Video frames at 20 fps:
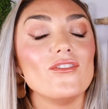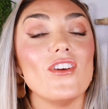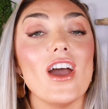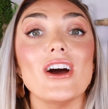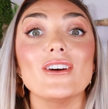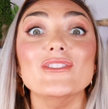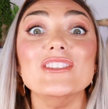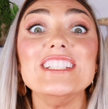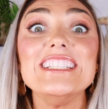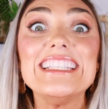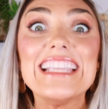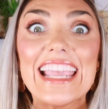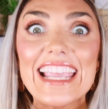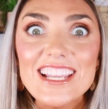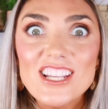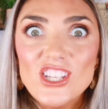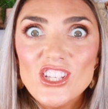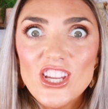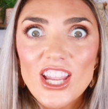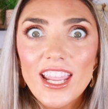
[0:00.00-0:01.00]

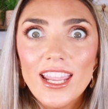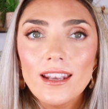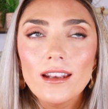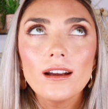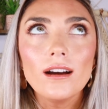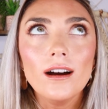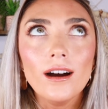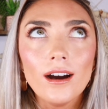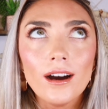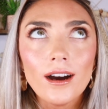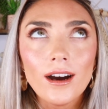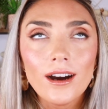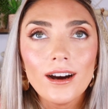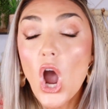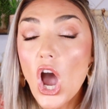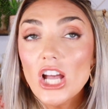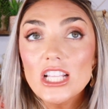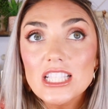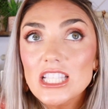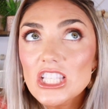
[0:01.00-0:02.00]
foundation,
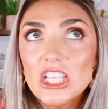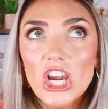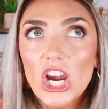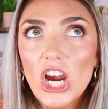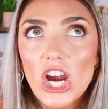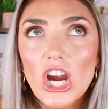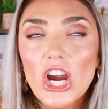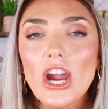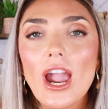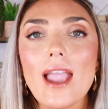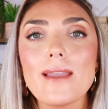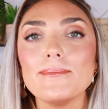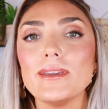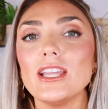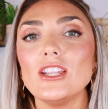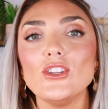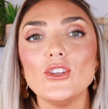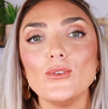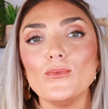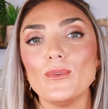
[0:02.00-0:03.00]
bronzer, I
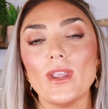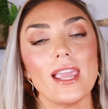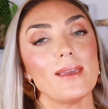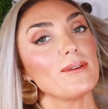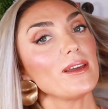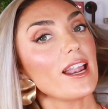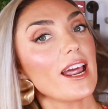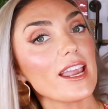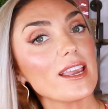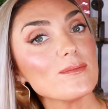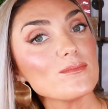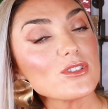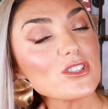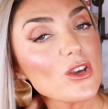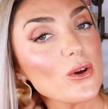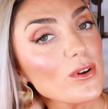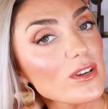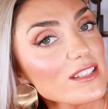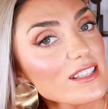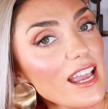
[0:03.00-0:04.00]
mean, you name it. I am
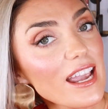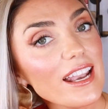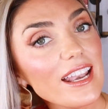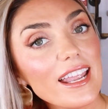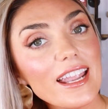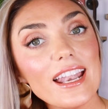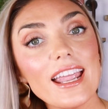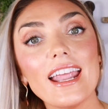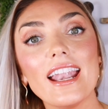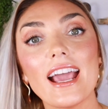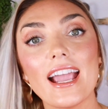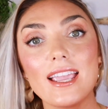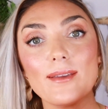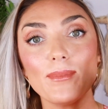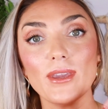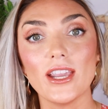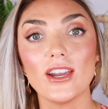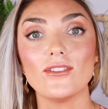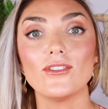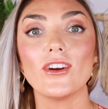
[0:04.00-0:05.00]
so excited, and I'm
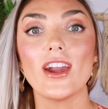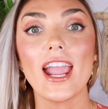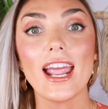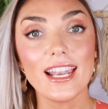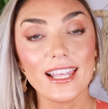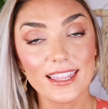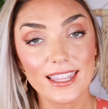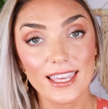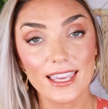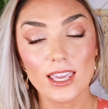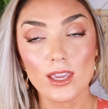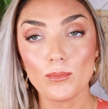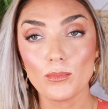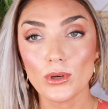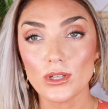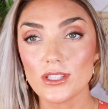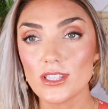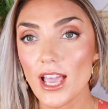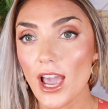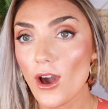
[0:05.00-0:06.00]
here for anything he
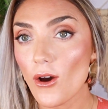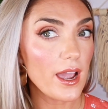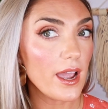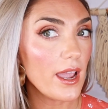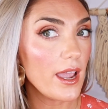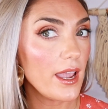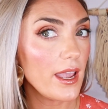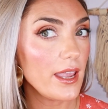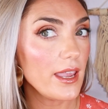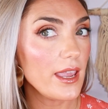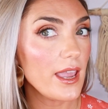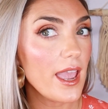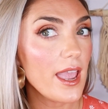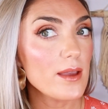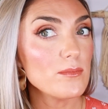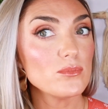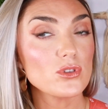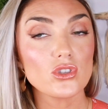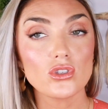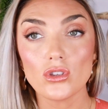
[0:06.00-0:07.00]
puts out. I
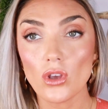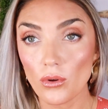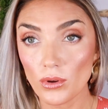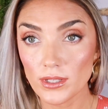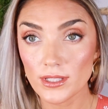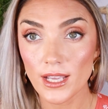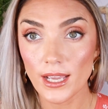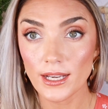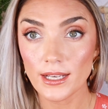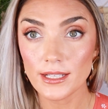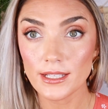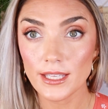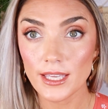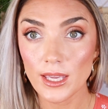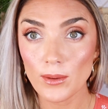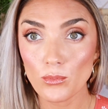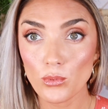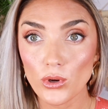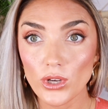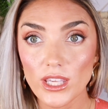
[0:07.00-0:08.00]
am so excited to
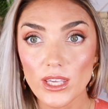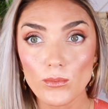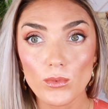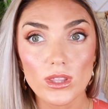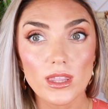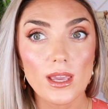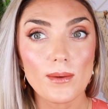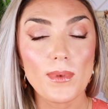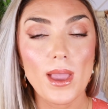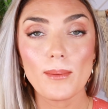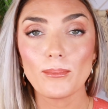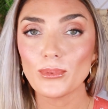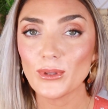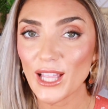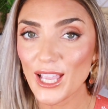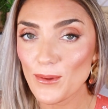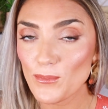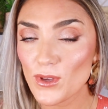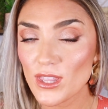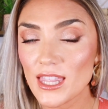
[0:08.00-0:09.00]
keep working with them and
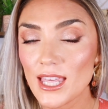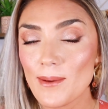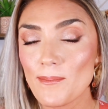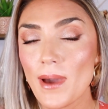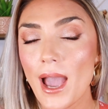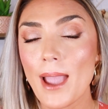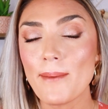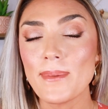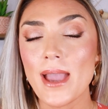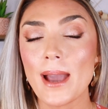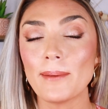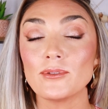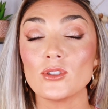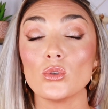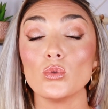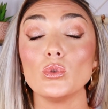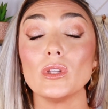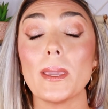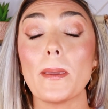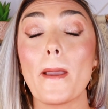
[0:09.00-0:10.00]
playing with them. I'm
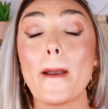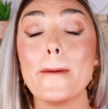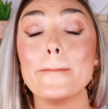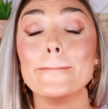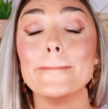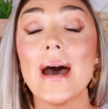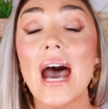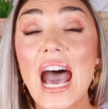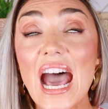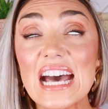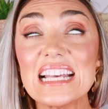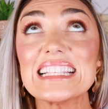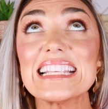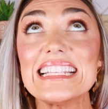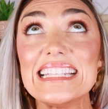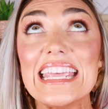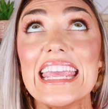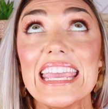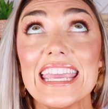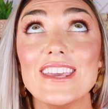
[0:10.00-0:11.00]
absolutely
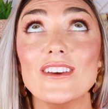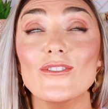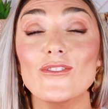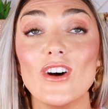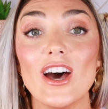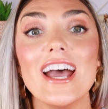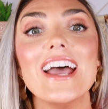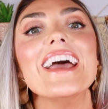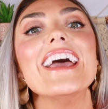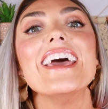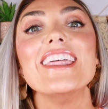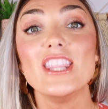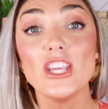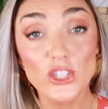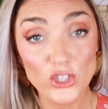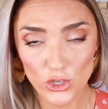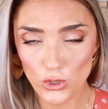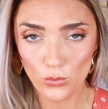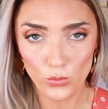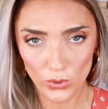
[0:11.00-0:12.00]
positive
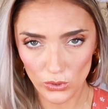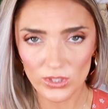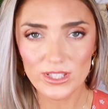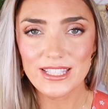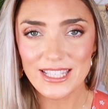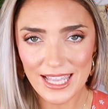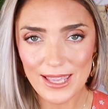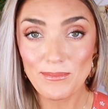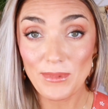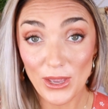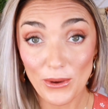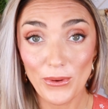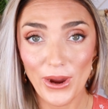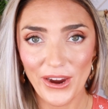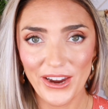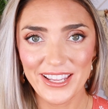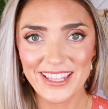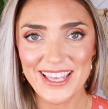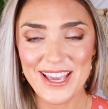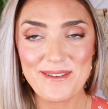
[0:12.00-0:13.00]
that you will see me
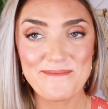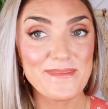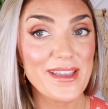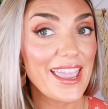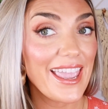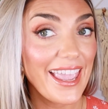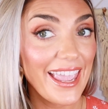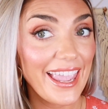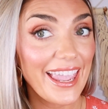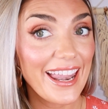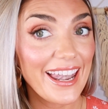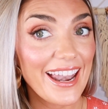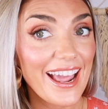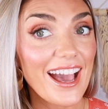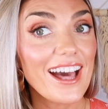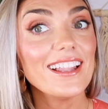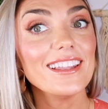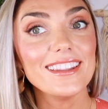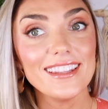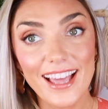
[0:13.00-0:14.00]
wearing them in
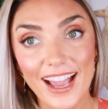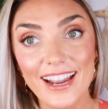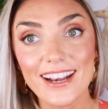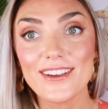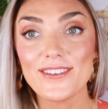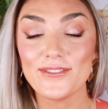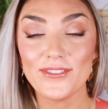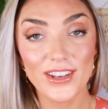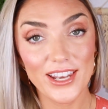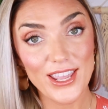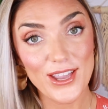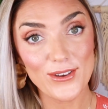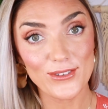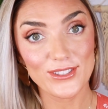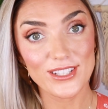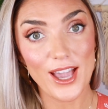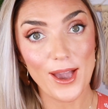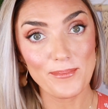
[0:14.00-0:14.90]
a lot of videos